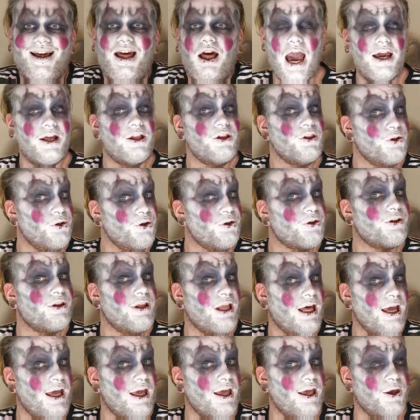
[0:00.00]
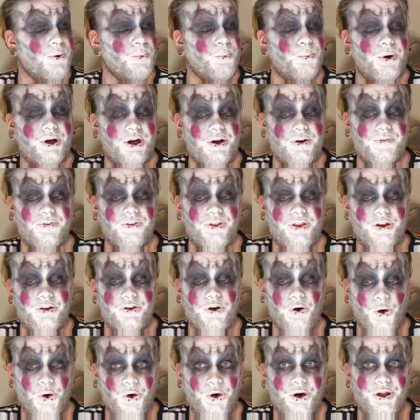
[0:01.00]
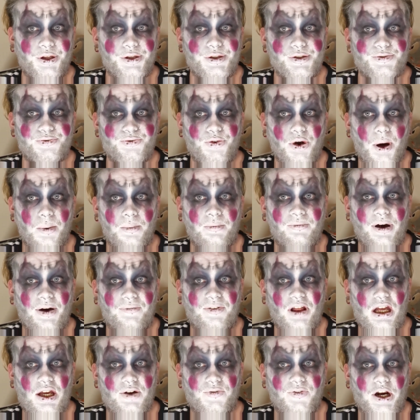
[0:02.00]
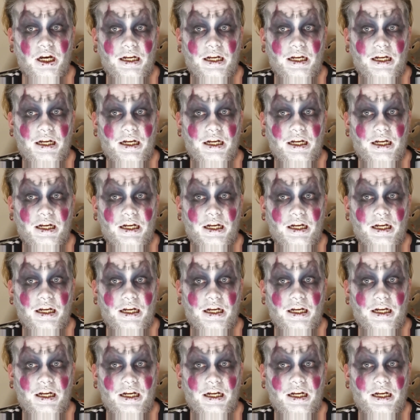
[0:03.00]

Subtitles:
I look like one of the toys from Five Nights at